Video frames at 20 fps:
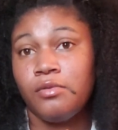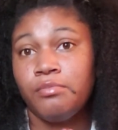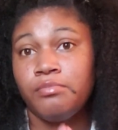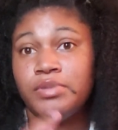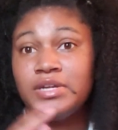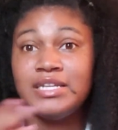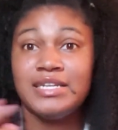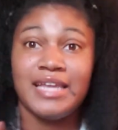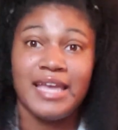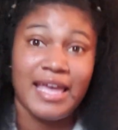
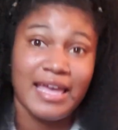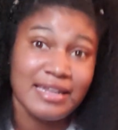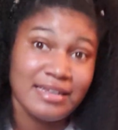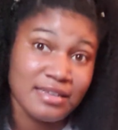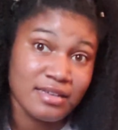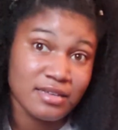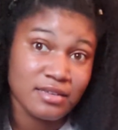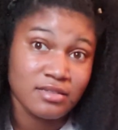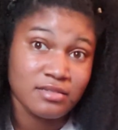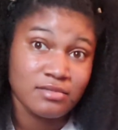
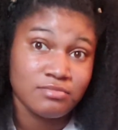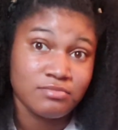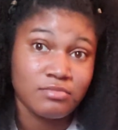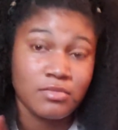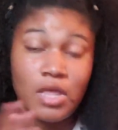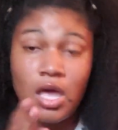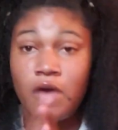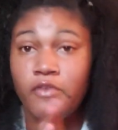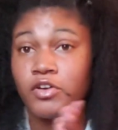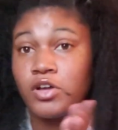banana,
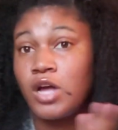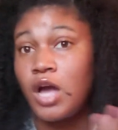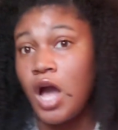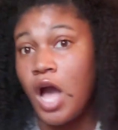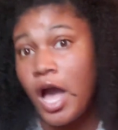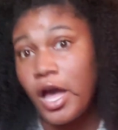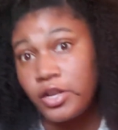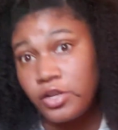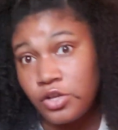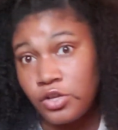
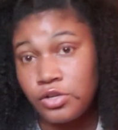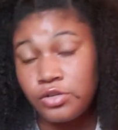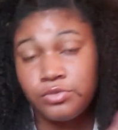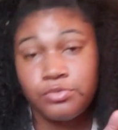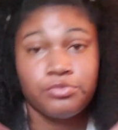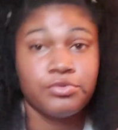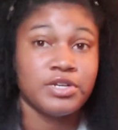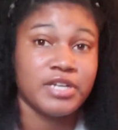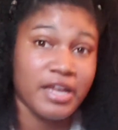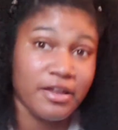avocado,
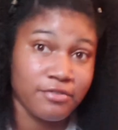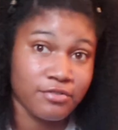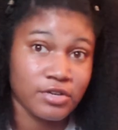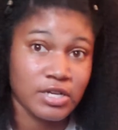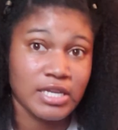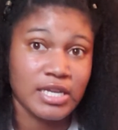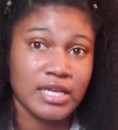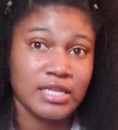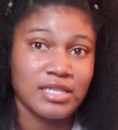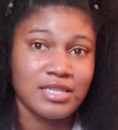whatever the
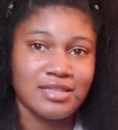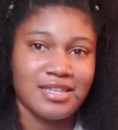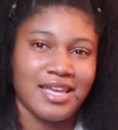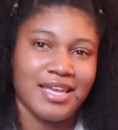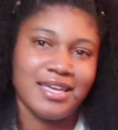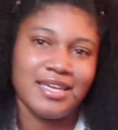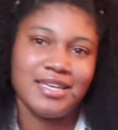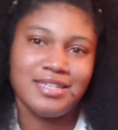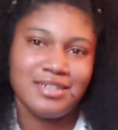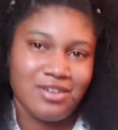case.
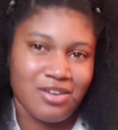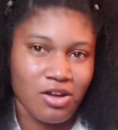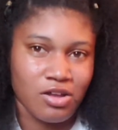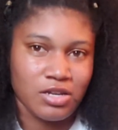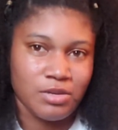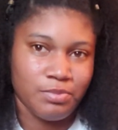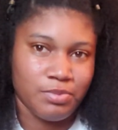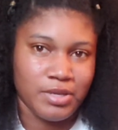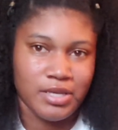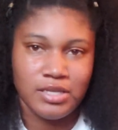Like, it all
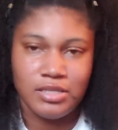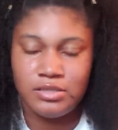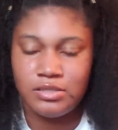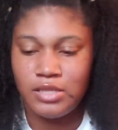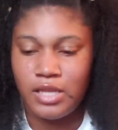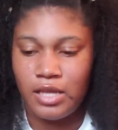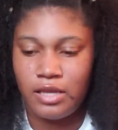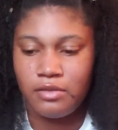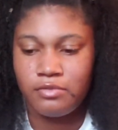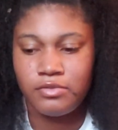depends.
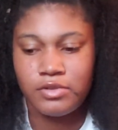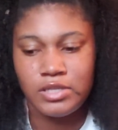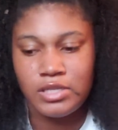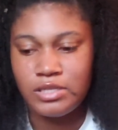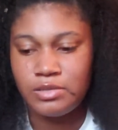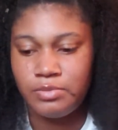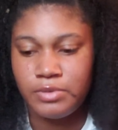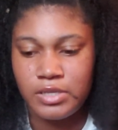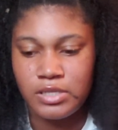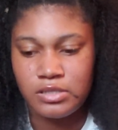Like, it really
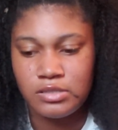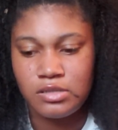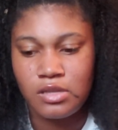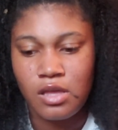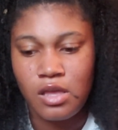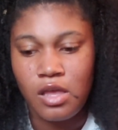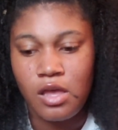depends.